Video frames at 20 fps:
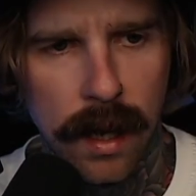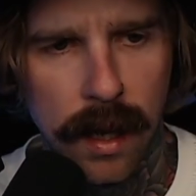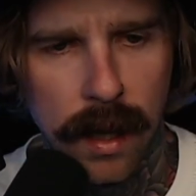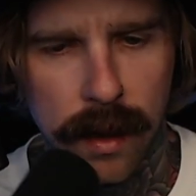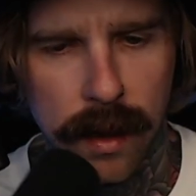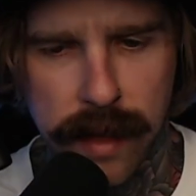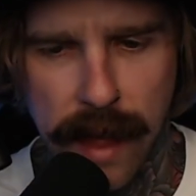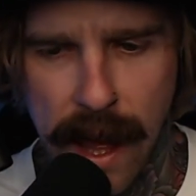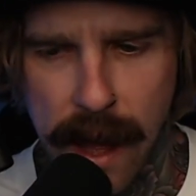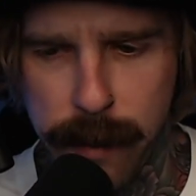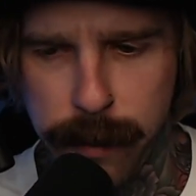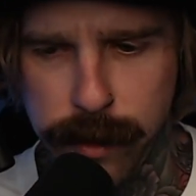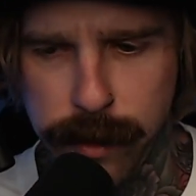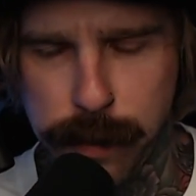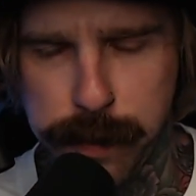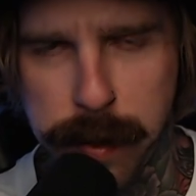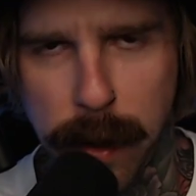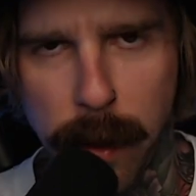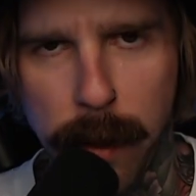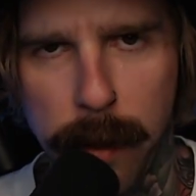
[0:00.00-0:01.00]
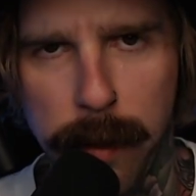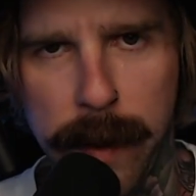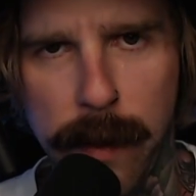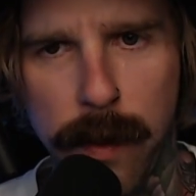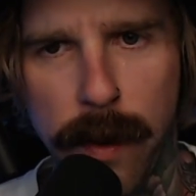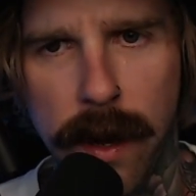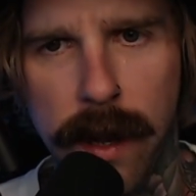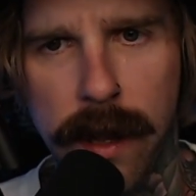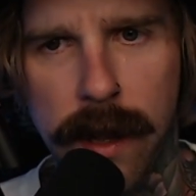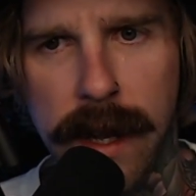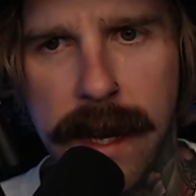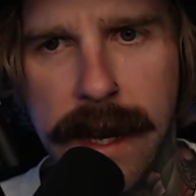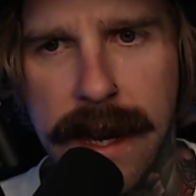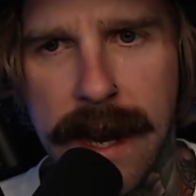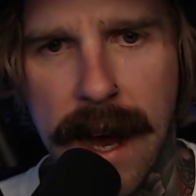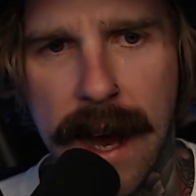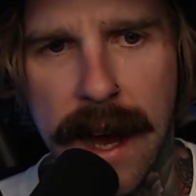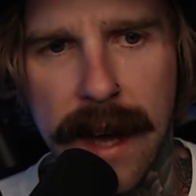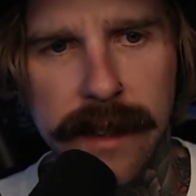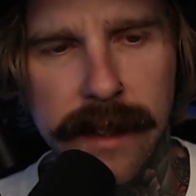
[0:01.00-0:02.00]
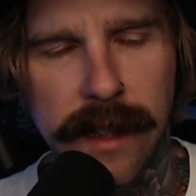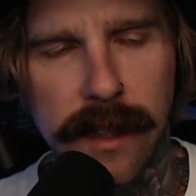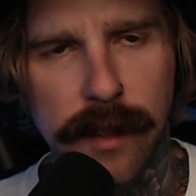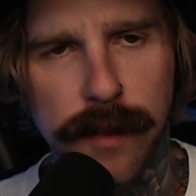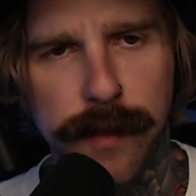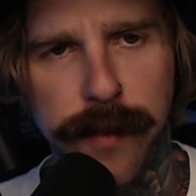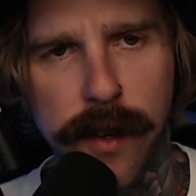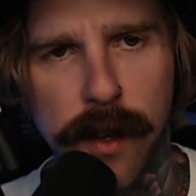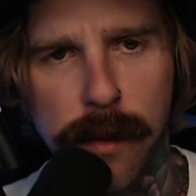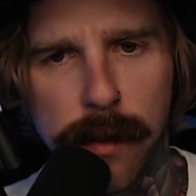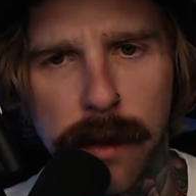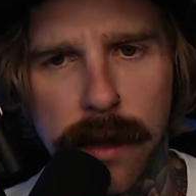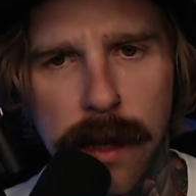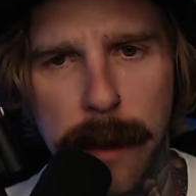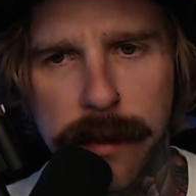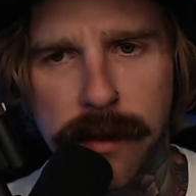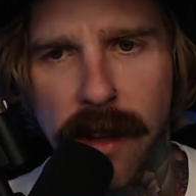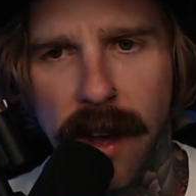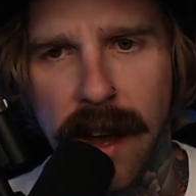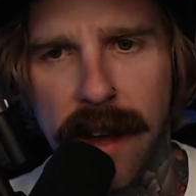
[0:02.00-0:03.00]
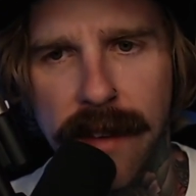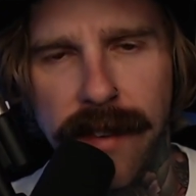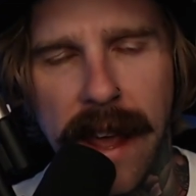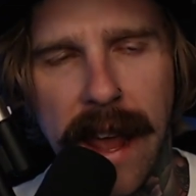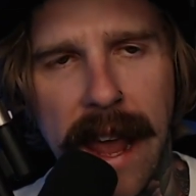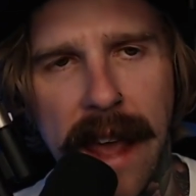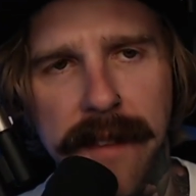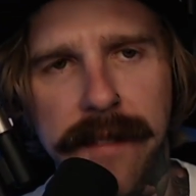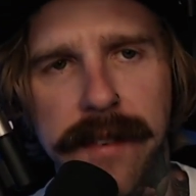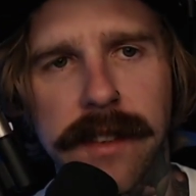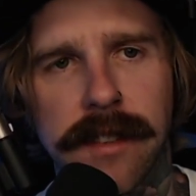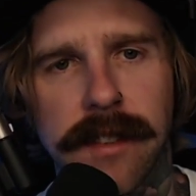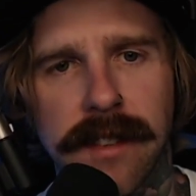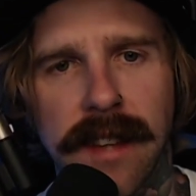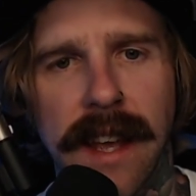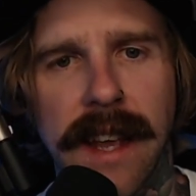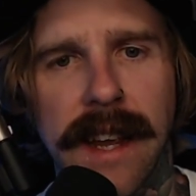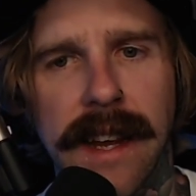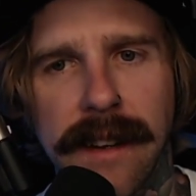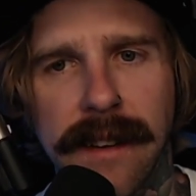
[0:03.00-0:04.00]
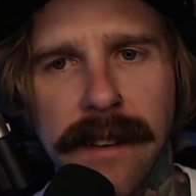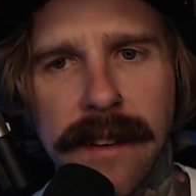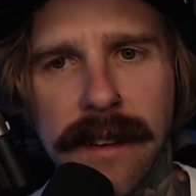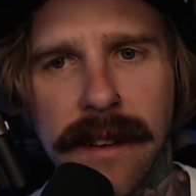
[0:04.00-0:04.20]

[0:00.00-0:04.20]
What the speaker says: That was probably one of the gnarliest film clips I've ever seen.